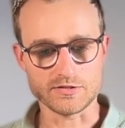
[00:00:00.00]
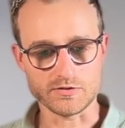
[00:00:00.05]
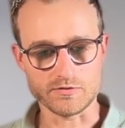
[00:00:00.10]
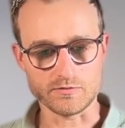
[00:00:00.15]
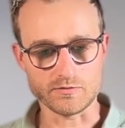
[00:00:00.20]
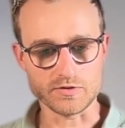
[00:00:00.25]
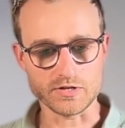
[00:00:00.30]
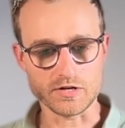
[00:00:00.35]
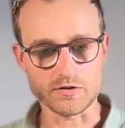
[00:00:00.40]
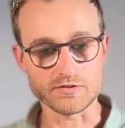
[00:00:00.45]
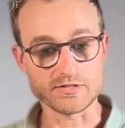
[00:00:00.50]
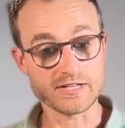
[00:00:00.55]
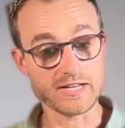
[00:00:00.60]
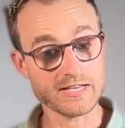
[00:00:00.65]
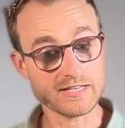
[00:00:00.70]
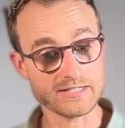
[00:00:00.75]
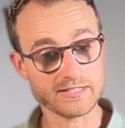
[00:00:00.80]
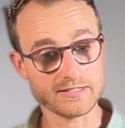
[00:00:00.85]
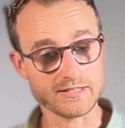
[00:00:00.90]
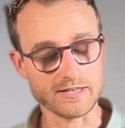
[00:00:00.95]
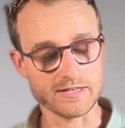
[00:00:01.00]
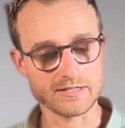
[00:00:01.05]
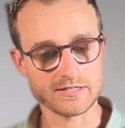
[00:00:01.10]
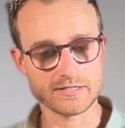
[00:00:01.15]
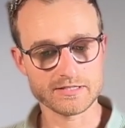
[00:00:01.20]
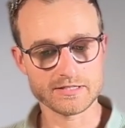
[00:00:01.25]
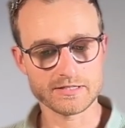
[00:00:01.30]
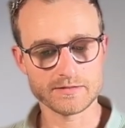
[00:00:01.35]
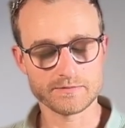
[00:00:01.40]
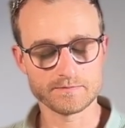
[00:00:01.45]
so if we go and test
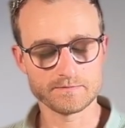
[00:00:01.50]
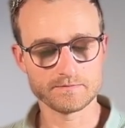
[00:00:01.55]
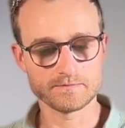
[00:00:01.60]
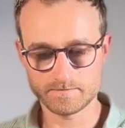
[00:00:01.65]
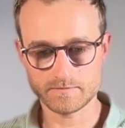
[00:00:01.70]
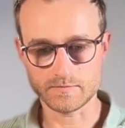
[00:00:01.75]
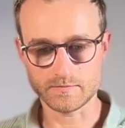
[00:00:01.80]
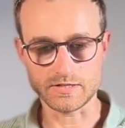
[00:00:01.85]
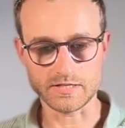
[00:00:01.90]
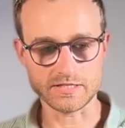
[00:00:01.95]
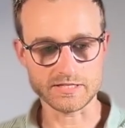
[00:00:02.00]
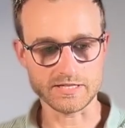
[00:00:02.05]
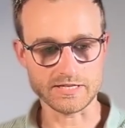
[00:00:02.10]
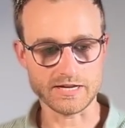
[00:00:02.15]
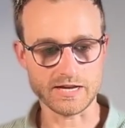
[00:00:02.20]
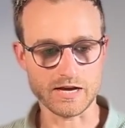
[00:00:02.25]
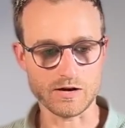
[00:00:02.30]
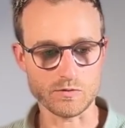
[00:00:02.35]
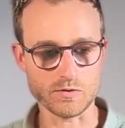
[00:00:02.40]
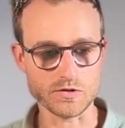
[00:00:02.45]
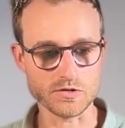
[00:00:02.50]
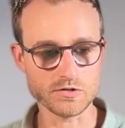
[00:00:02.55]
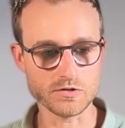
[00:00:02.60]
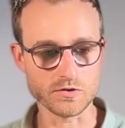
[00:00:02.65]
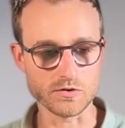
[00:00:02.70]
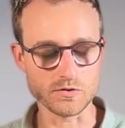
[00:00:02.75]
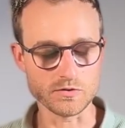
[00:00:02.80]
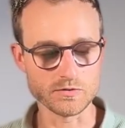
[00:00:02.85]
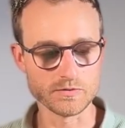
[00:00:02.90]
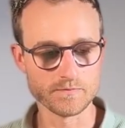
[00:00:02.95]
this, and they say, how are
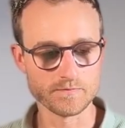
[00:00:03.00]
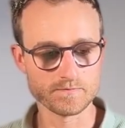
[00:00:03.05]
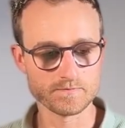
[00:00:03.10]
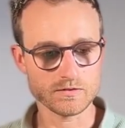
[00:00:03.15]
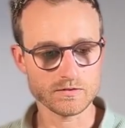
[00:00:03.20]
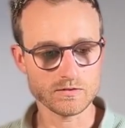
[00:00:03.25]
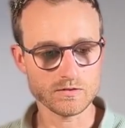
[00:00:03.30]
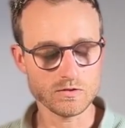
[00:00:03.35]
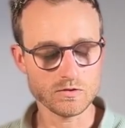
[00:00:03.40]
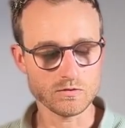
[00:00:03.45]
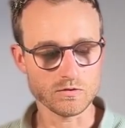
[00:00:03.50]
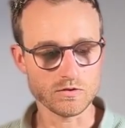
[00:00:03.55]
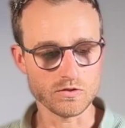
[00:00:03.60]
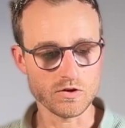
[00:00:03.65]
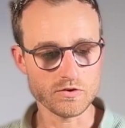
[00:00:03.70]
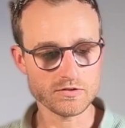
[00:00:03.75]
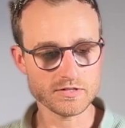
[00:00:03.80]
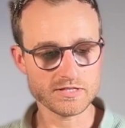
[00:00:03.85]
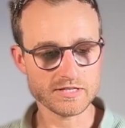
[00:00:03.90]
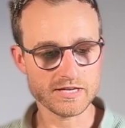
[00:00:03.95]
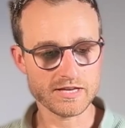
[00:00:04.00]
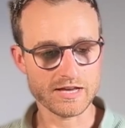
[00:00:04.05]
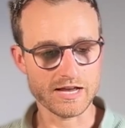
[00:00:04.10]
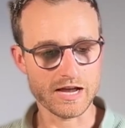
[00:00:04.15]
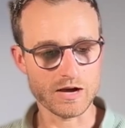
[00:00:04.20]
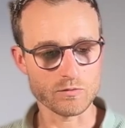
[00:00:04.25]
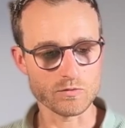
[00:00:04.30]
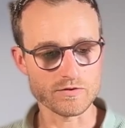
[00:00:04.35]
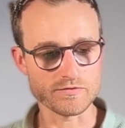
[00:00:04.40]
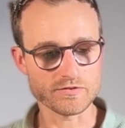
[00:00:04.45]
you? Well, notice here
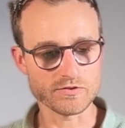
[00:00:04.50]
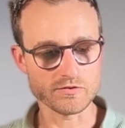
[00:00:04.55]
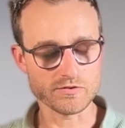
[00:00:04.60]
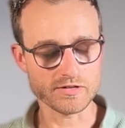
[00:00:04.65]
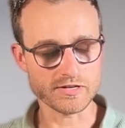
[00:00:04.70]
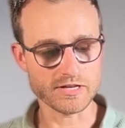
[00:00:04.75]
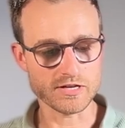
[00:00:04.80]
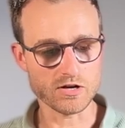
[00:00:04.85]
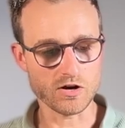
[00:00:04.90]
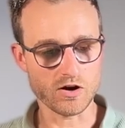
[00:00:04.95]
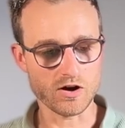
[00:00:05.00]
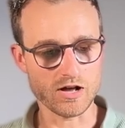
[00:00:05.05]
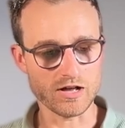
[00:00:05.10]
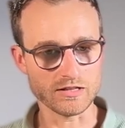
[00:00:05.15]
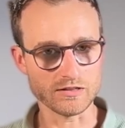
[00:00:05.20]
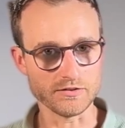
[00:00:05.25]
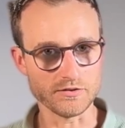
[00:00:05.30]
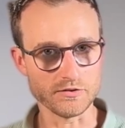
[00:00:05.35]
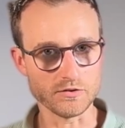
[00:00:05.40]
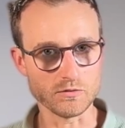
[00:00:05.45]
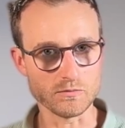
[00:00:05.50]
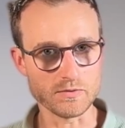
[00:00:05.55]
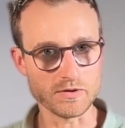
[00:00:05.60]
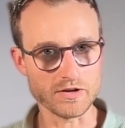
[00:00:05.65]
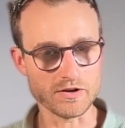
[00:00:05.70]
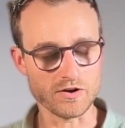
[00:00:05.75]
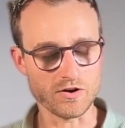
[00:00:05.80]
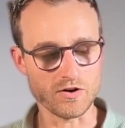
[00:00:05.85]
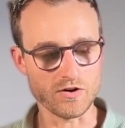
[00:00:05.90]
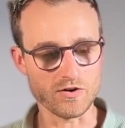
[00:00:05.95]
how we've already got a little
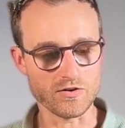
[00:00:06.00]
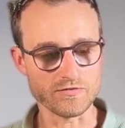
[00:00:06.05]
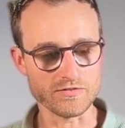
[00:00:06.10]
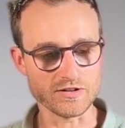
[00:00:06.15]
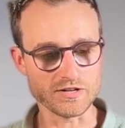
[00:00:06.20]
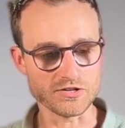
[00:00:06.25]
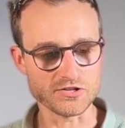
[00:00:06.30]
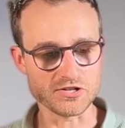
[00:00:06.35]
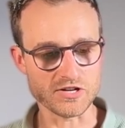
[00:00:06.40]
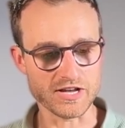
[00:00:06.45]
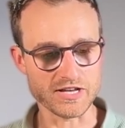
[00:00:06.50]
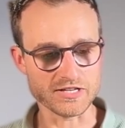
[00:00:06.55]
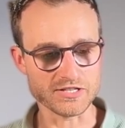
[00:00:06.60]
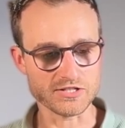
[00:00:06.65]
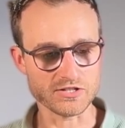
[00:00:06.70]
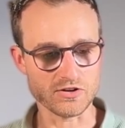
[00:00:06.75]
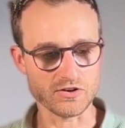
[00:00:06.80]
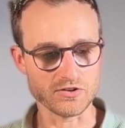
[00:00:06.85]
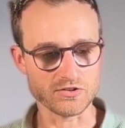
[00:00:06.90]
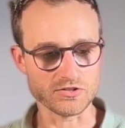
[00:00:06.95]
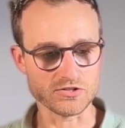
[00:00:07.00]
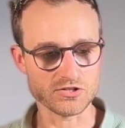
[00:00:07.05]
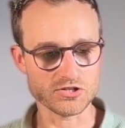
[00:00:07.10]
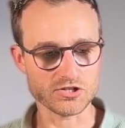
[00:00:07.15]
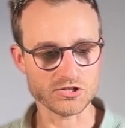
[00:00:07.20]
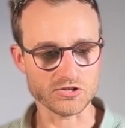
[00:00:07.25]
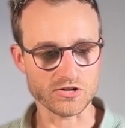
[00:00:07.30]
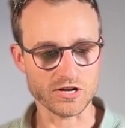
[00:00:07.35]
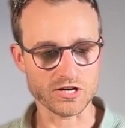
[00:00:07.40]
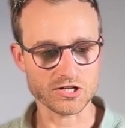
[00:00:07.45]
bit of a JSON
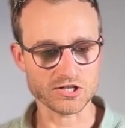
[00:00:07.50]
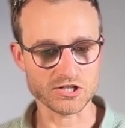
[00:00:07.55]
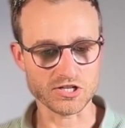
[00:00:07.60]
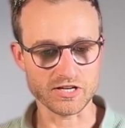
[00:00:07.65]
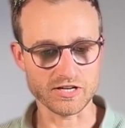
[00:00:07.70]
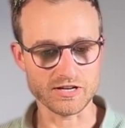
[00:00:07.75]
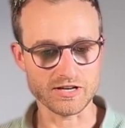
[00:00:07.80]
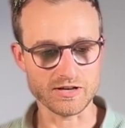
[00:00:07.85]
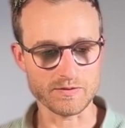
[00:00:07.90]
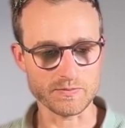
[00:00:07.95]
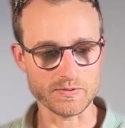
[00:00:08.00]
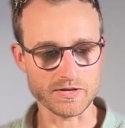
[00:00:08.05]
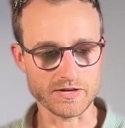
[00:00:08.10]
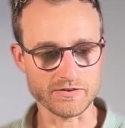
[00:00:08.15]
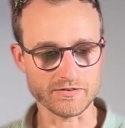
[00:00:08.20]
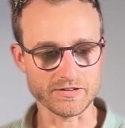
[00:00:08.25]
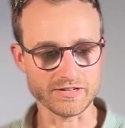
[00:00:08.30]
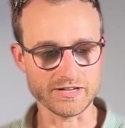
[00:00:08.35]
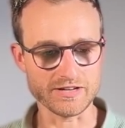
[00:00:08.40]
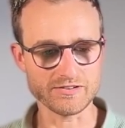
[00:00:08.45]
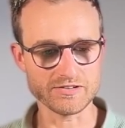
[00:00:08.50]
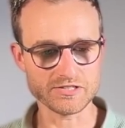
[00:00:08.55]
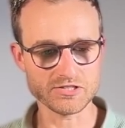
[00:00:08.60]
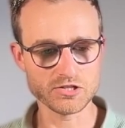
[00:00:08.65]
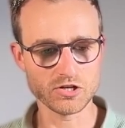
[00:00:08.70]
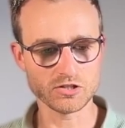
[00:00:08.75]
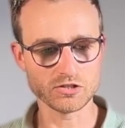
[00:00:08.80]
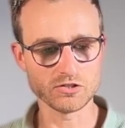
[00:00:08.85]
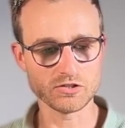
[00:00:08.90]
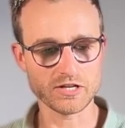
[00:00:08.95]
structure appearing. Now it's
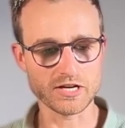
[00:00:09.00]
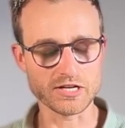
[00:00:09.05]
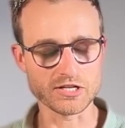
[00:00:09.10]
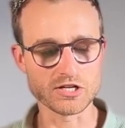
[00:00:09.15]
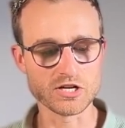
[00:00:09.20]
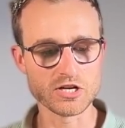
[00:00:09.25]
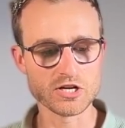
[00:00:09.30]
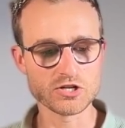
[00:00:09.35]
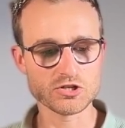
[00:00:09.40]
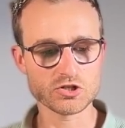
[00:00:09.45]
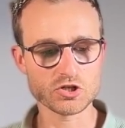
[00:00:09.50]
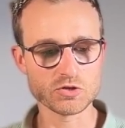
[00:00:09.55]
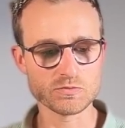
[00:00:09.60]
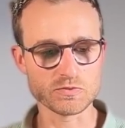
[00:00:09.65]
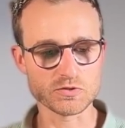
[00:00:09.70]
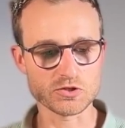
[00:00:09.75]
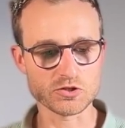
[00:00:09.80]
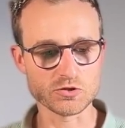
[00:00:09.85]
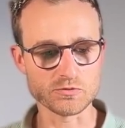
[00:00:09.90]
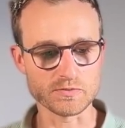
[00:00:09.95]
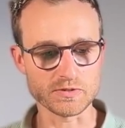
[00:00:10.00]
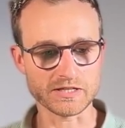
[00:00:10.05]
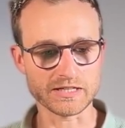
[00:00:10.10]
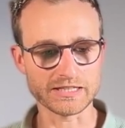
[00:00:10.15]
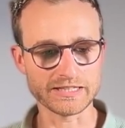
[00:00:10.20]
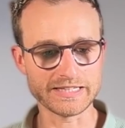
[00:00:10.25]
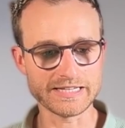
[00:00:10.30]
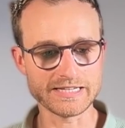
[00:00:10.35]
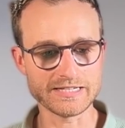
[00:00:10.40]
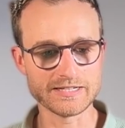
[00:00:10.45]
not looking super
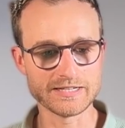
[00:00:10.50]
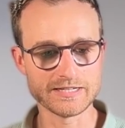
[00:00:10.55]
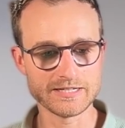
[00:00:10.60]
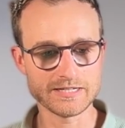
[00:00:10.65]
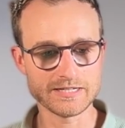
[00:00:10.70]
clean